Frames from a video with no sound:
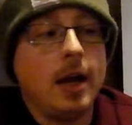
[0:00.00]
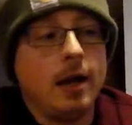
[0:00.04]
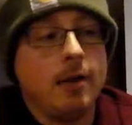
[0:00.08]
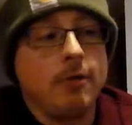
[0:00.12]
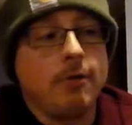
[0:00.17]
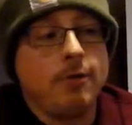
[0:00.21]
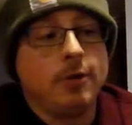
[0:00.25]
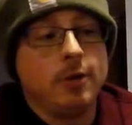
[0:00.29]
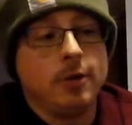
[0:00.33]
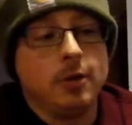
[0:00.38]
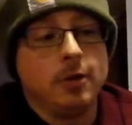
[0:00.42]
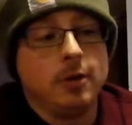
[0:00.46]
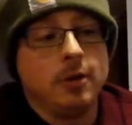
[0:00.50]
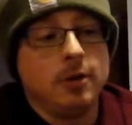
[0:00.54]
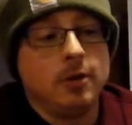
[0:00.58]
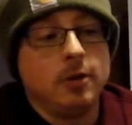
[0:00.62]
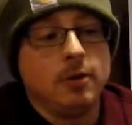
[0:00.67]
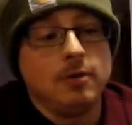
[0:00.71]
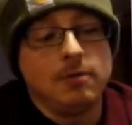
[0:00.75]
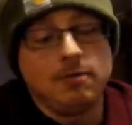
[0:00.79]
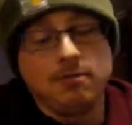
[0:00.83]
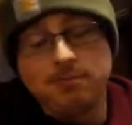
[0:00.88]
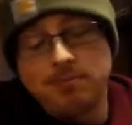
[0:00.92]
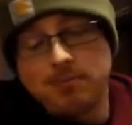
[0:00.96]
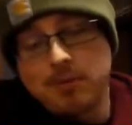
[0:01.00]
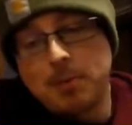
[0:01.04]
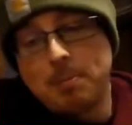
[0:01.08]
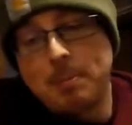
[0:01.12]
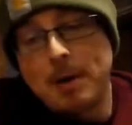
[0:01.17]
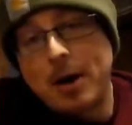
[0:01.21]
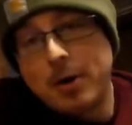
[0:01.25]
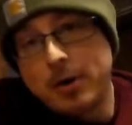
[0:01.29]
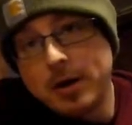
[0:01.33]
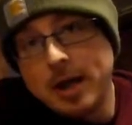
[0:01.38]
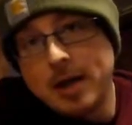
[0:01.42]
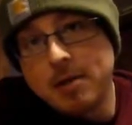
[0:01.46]
For
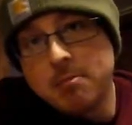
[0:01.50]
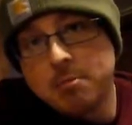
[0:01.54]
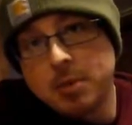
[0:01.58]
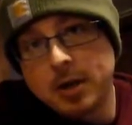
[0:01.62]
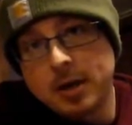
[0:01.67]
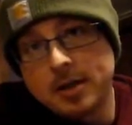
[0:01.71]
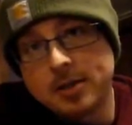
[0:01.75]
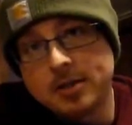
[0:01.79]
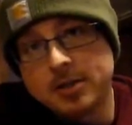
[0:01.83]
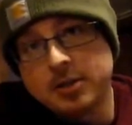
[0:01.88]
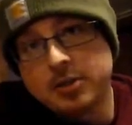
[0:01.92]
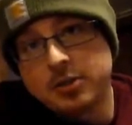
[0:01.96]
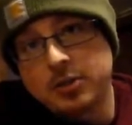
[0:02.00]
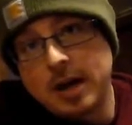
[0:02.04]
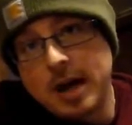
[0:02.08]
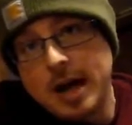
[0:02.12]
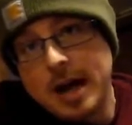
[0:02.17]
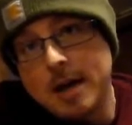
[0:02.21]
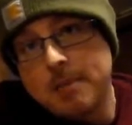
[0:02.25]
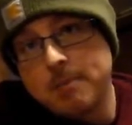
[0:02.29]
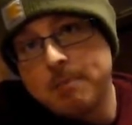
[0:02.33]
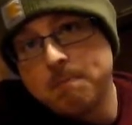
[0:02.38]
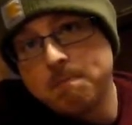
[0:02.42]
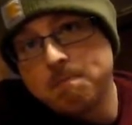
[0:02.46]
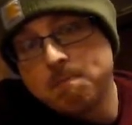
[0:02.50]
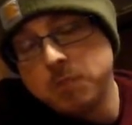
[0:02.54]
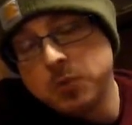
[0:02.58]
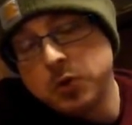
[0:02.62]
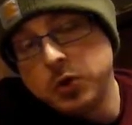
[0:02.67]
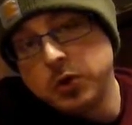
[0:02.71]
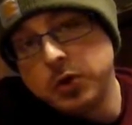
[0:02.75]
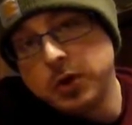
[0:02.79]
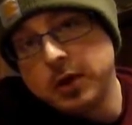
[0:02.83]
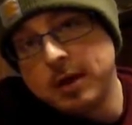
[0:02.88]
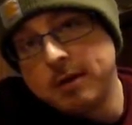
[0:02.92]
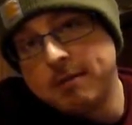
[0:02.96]
about $8 a trap,
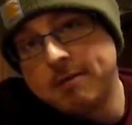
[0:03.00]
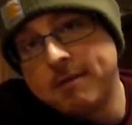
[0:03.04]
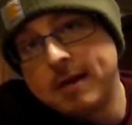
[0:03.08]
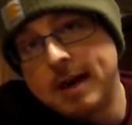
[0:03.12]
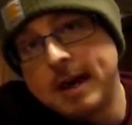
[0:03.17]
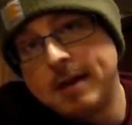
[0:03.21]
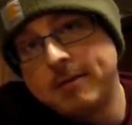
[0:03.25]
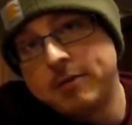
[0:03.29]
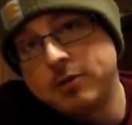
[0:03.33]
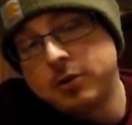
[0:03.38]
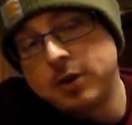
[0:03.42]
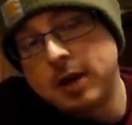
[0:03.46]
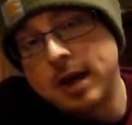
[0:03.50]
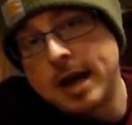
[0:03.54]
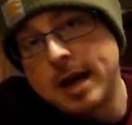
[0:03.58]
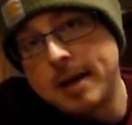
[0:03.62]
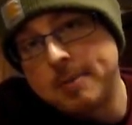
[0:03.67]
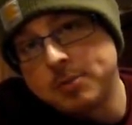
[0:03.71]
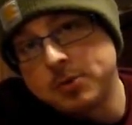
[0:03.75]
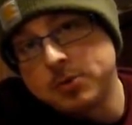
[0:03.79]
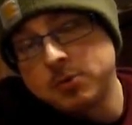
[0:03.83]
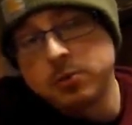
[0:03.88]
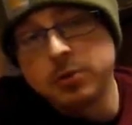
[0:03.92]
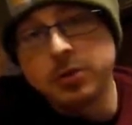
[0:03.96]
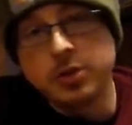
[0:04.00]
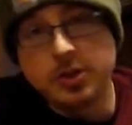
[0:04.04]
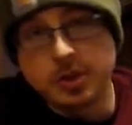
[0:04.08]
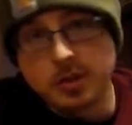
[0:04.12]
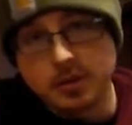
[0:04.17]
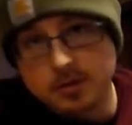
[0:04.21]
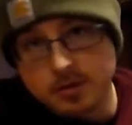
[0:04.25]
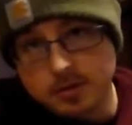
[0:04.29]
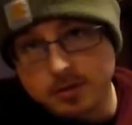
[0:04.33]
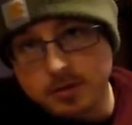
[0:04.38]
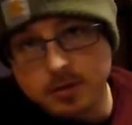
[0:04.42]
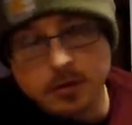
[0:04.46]
you can get 5 traps, which
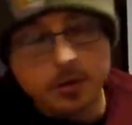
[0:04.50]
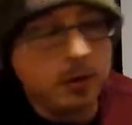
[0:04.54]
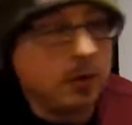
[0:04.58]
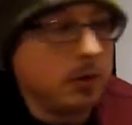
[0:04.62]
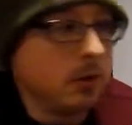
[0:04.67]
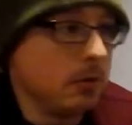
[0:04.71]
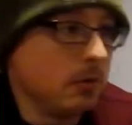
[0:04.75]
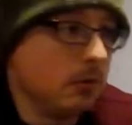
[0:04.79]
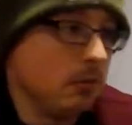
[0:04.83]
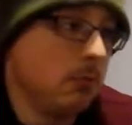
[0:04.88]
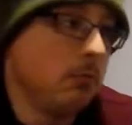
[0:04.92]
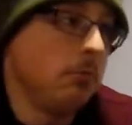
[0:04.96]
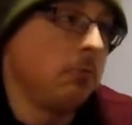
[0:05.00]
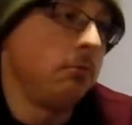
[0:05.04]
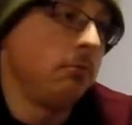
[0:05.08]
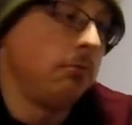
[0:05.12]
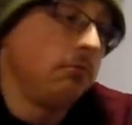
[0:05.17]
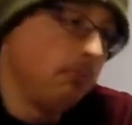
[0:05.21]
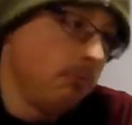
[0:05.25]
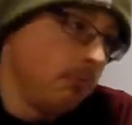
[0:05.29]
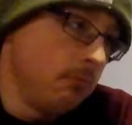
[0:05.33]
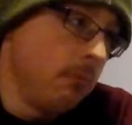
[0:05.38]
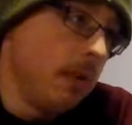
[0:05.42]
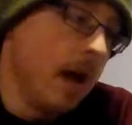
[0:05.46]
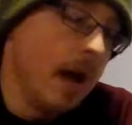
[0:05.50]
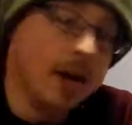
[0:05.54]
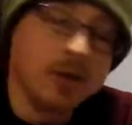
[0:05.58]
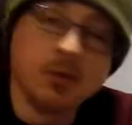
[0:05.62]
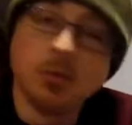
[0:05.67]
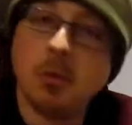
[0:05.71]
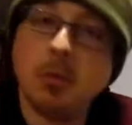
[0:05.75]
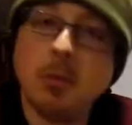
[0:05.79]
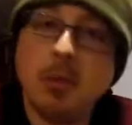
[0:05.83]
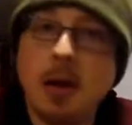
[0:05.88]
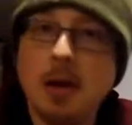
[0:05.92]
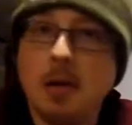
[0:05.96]
is your
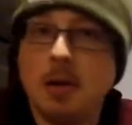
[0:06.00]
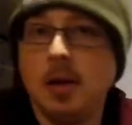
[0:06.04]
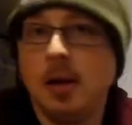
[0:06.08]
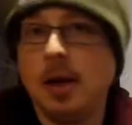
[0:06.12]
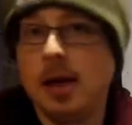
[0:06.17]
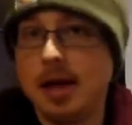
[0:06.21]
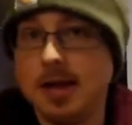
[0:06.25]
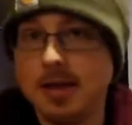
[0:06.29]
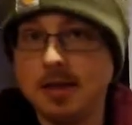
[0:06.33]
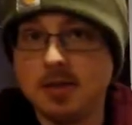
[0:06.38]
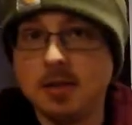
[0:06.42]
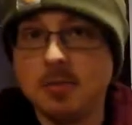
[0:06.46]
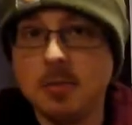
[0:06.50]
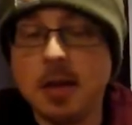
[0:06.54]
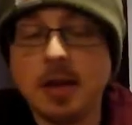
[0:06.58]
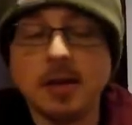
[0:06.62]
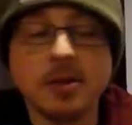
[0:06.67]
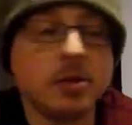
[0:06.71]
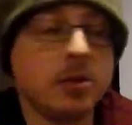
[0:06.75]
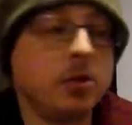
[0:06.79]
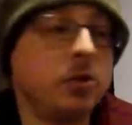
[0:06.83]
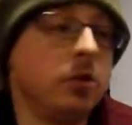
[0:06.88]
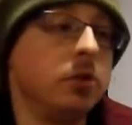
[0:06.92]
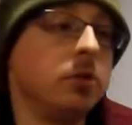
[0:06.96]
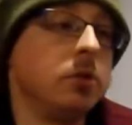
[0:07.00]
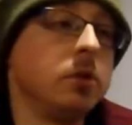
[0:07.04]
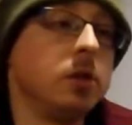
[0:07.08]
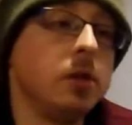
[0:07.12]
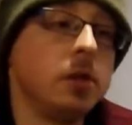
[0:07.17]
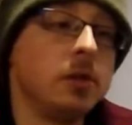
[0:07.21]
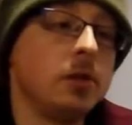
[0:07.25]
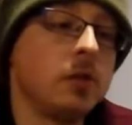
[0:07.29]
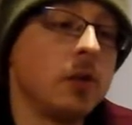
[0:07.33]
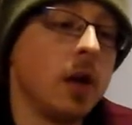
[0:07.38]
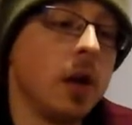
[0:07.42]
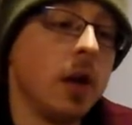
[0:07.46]
maximum amount of lines in
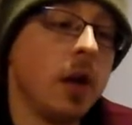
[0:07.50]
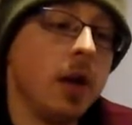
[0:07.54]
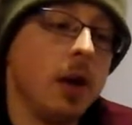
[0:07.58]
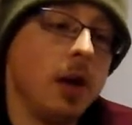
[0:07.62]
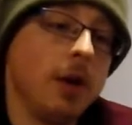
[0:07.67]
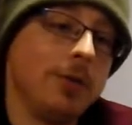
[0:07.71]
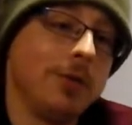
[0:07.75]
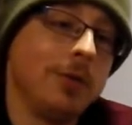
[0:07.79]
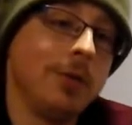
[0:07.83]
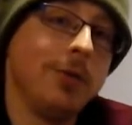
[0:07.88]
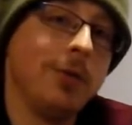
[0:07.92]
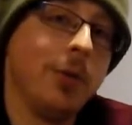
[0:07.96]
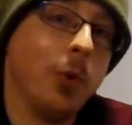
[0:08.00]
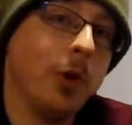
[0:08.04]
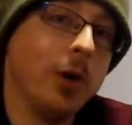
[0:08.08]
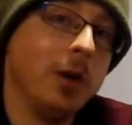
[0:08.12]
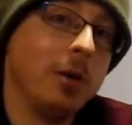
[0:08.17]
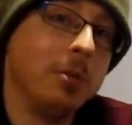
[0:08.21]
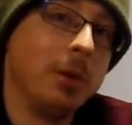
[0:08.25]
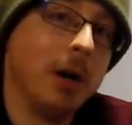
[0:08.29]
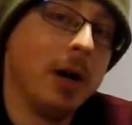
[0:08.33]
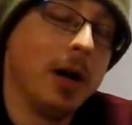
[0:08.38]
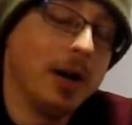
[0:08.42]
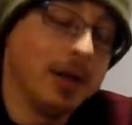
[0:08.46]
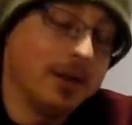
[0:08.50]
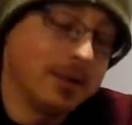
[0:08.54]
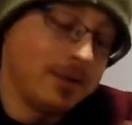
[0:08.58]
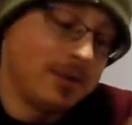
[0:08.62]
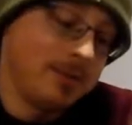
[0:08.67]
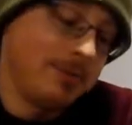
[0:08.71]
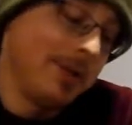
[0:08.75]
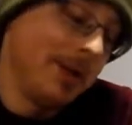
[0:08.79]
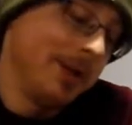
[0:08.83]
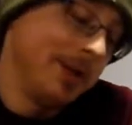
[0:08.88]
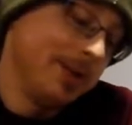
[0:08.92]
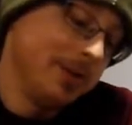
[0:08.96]
Massachusetts, for
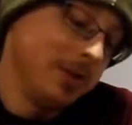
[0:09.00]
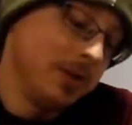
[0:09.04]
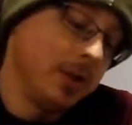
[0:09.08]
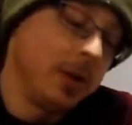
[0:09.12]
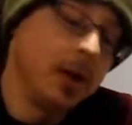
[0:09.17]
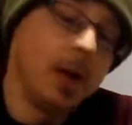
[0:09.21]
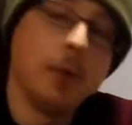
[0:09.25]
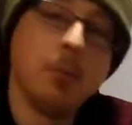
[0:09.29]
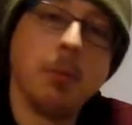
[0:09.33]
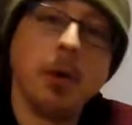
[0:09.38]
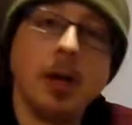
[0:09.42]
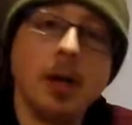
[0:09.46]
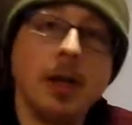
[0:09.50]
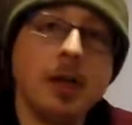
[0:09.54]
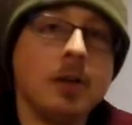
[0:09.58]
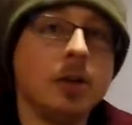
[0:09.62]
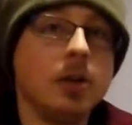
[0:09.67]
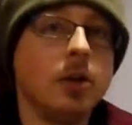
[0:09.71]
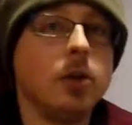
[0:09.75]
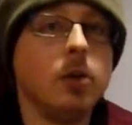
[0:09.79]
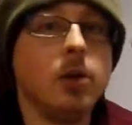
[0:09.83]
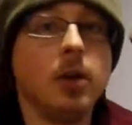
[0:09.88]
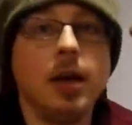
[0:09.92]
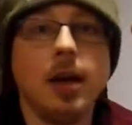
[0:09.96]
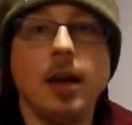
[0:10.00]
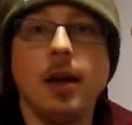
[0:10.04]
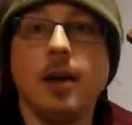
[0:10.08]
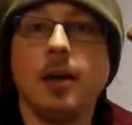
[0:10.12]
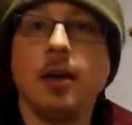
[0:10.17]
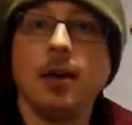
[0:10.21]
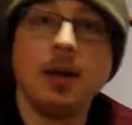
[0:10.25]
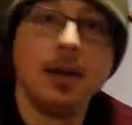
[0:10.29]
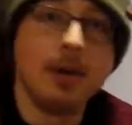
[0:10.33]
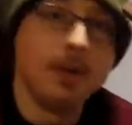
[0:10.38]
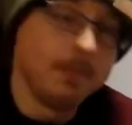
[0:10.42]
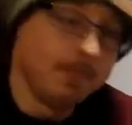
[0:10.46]
$40. Then you still got money to go get
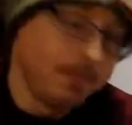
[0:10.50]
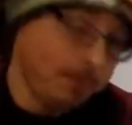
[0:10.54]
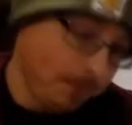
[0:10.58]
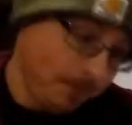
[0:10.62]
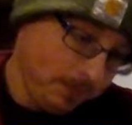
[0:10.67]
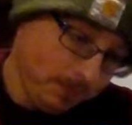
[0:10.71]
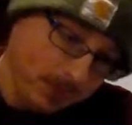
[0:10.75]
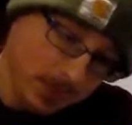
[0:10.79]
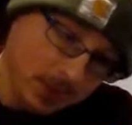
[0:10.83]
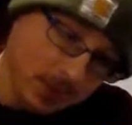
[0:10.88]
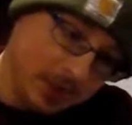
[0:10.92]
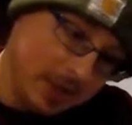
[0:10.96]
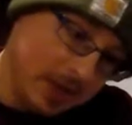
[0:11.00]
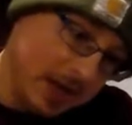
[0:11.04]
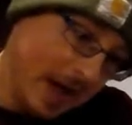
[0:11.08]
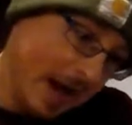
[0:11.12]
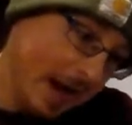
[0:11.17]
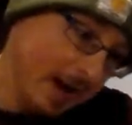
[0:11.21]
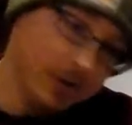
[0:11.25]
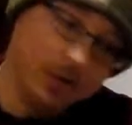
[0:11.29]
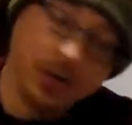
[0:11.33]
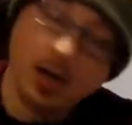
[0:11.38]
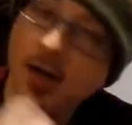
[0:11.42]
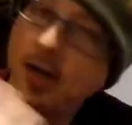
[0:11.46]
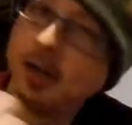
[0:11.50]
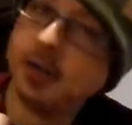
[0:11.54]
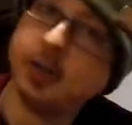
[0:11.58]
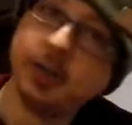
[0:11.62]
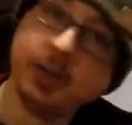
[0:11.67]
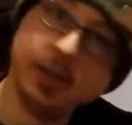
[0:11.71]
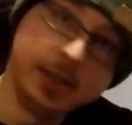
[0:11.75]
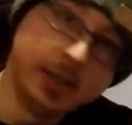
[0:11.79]
your Dacron, your